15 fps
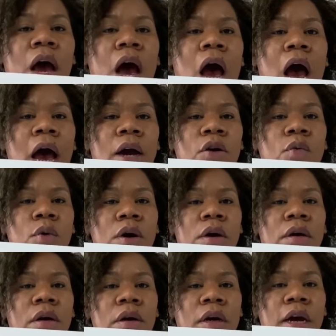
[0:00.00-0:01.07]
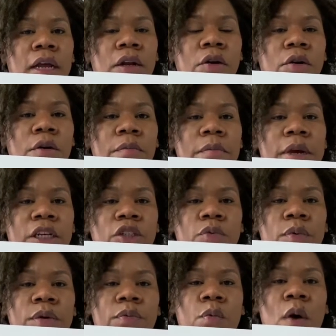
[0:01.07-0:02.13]
aqua color mixed
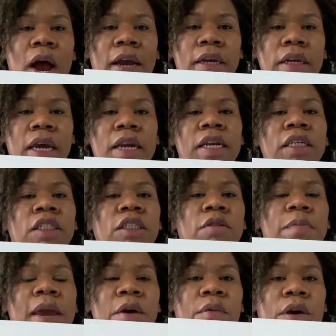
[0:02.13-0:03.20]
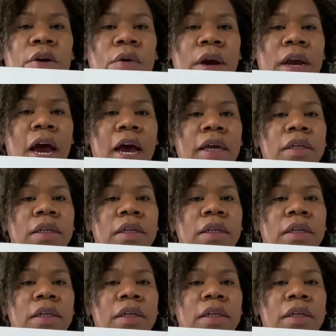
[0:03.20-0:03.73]
with white, and this is made with crayon.